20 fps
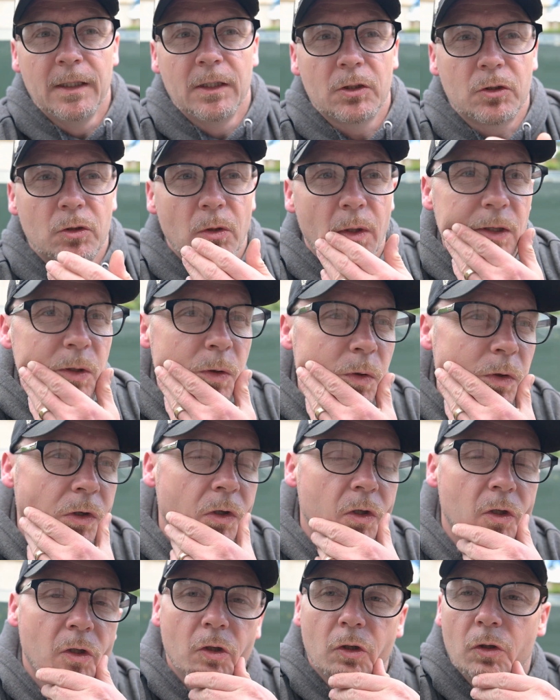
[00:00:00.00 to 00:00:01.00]
So I
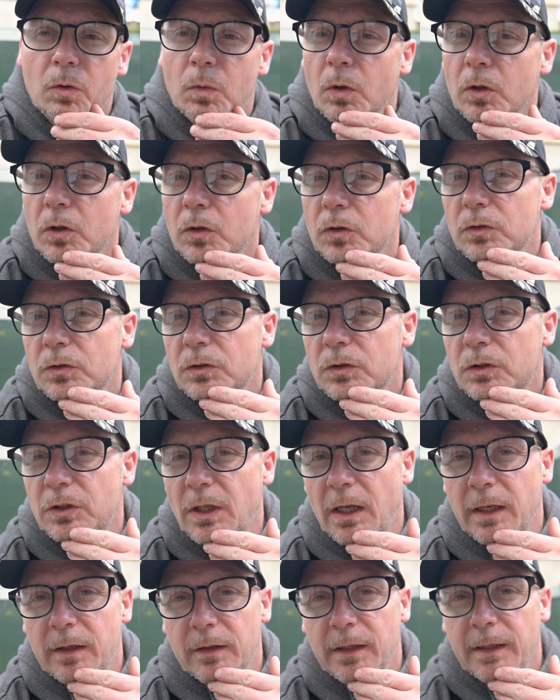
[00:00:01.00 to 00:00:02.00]
ordered a new one on
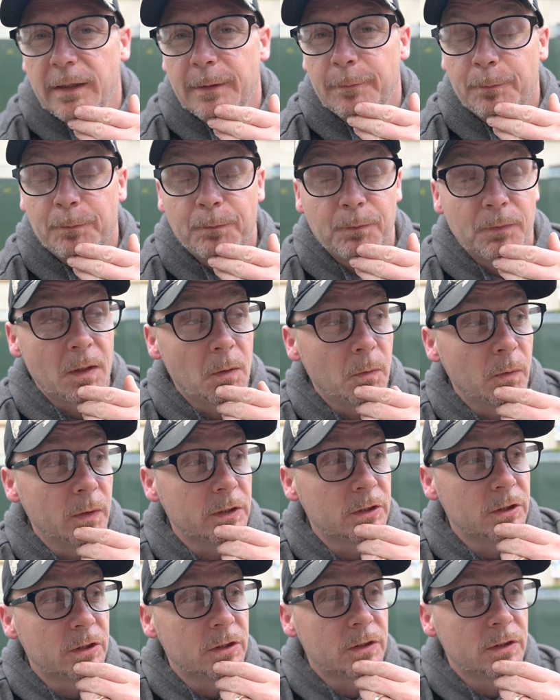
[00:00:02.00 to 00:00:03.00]
Saturday,
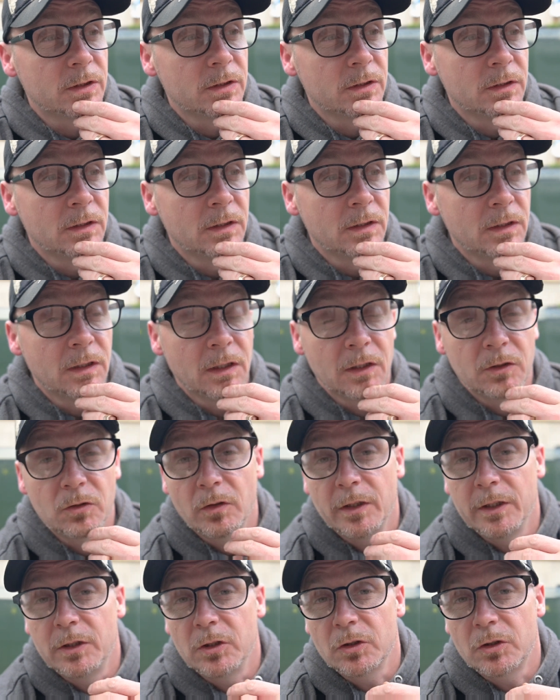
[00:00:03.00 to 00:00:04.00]
which has
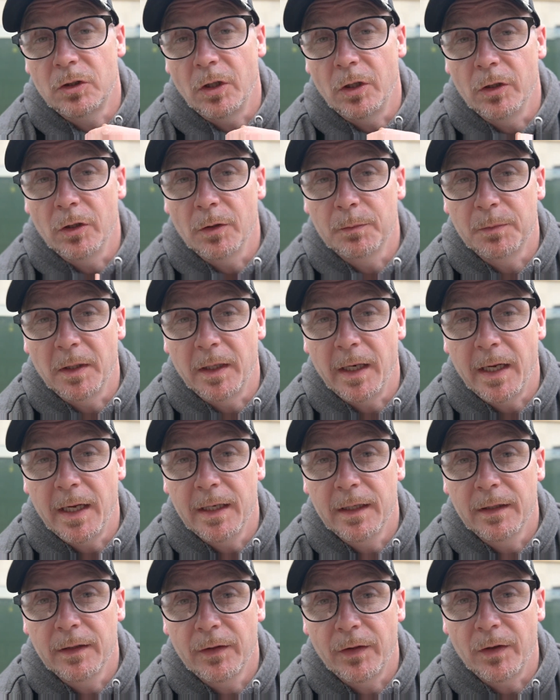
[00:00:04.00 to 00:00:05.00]
only just turned up
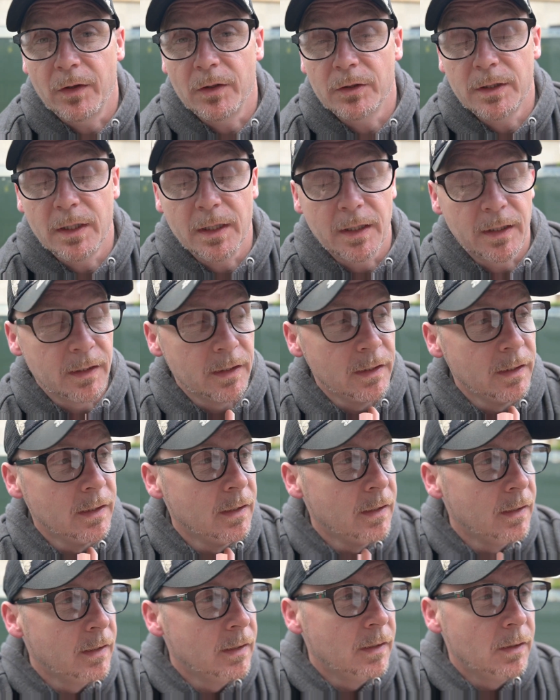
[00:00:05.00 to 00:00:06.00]
today, Thursday.
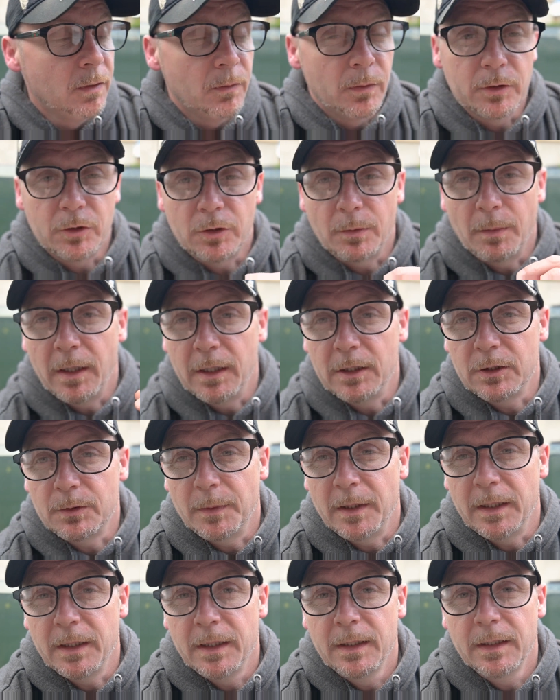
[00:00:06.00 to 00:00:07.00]
Which reminds
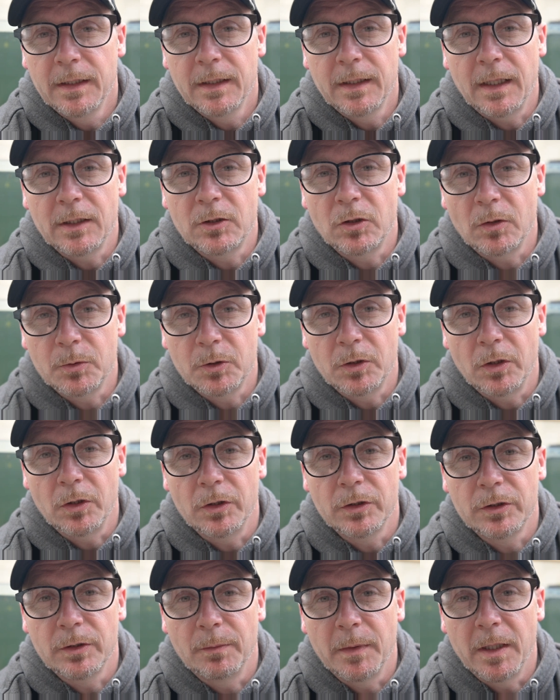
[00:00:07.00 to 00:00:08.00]
me, that's
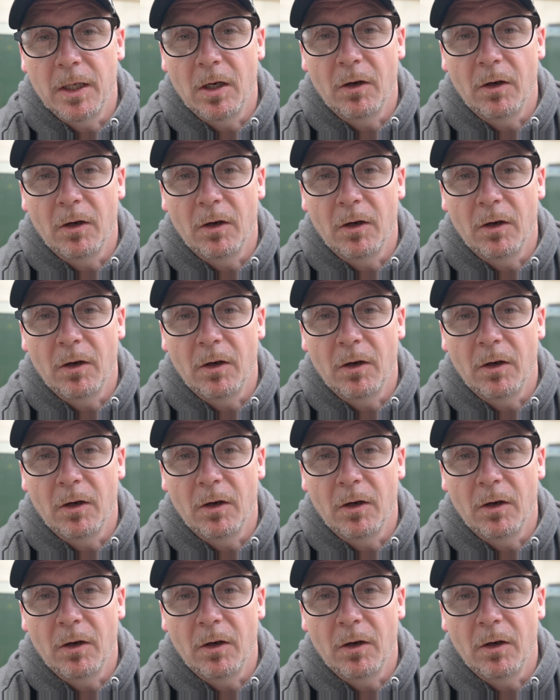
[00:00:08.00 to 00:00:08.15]
upstairs in my